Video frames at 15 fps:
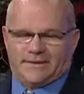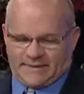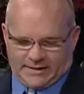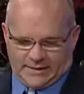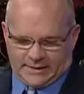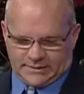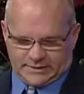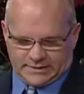
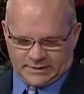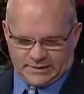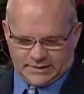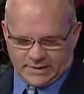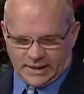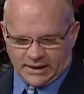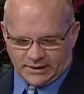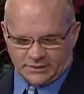And she's
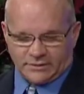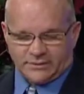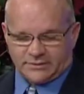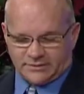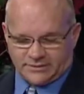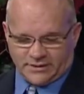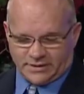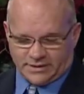not a
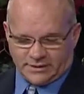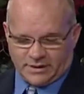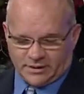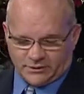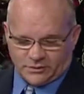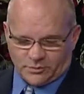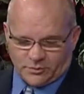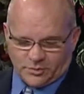good city
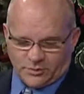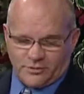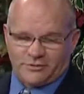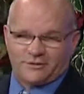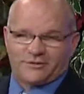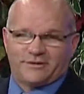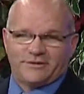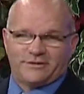council
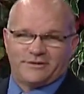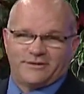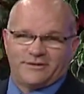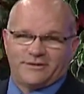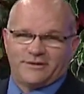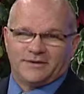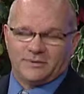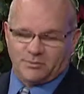person
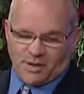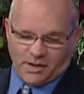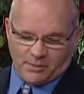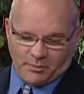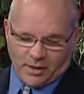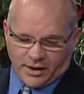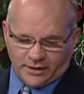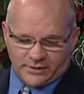in my
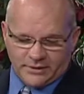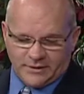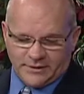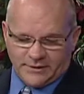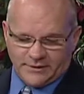mind,